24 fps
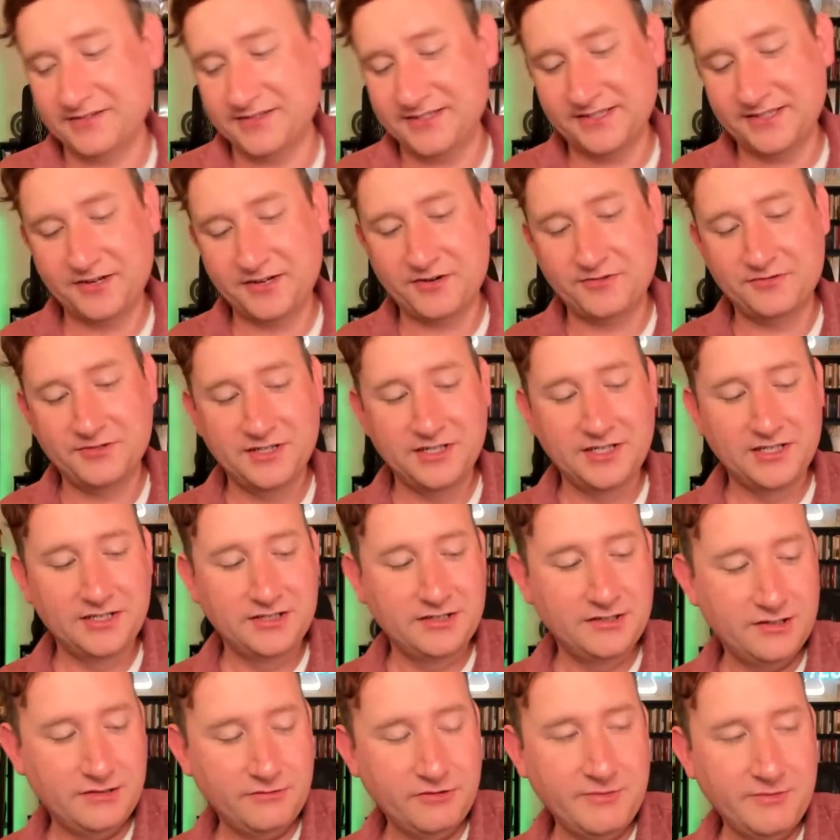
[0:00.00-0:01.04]
So
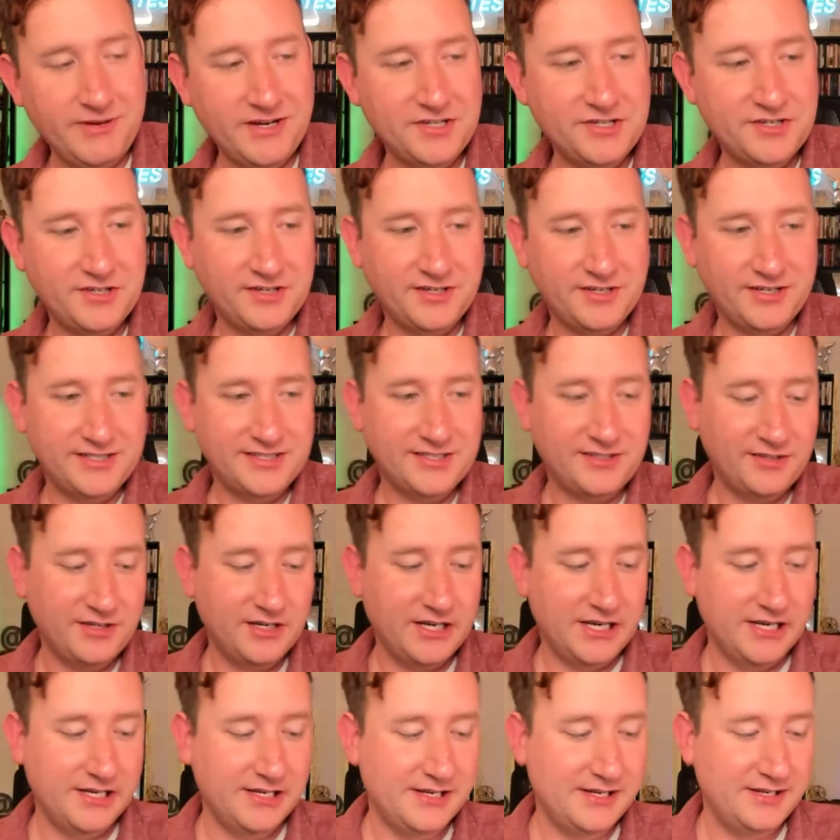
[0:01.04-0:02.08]
I want to make sure it's all
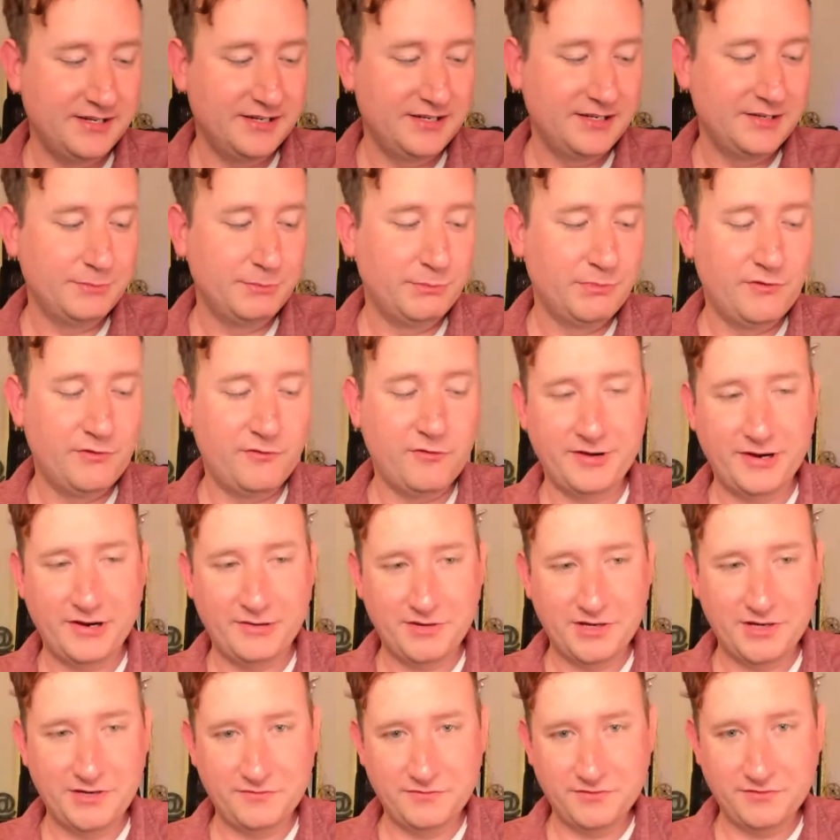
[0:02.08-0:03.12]
good before we
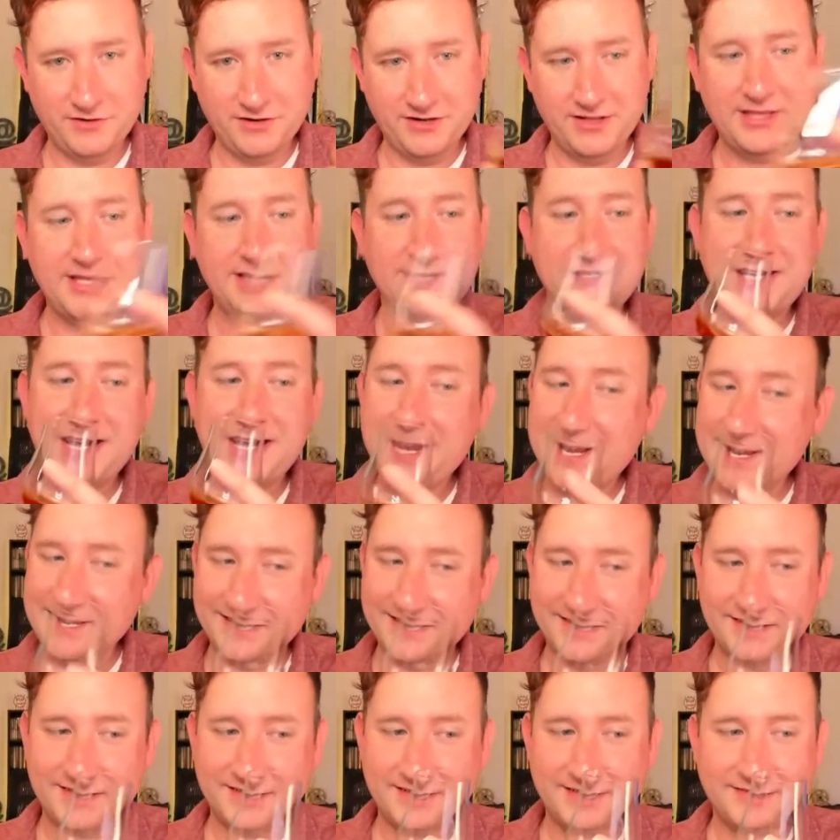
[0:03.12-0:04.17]
go in for the
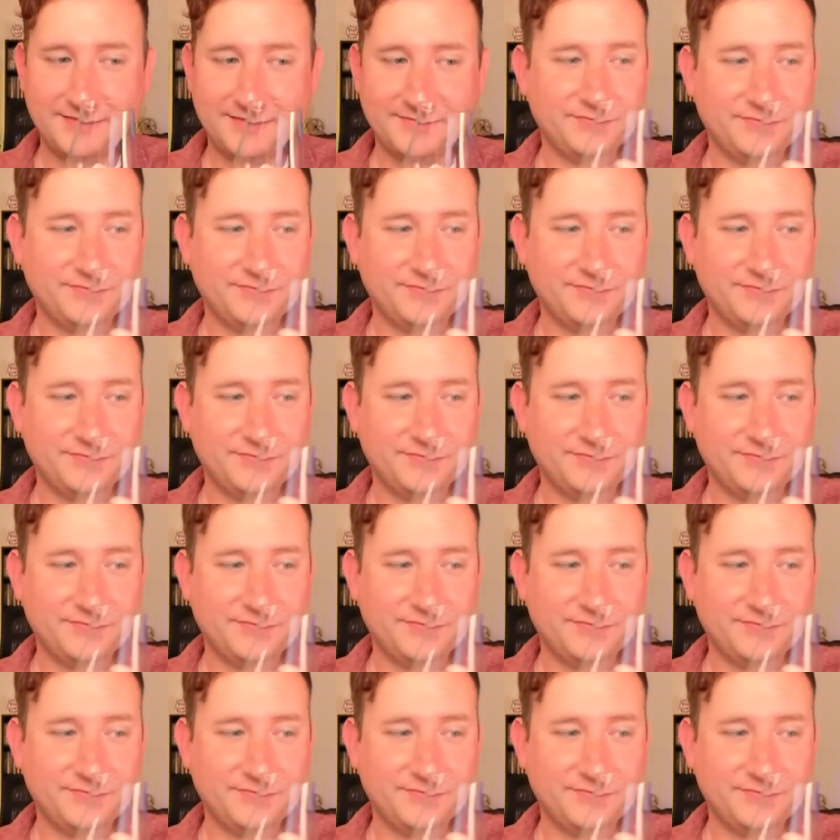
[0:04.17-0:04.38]
taste.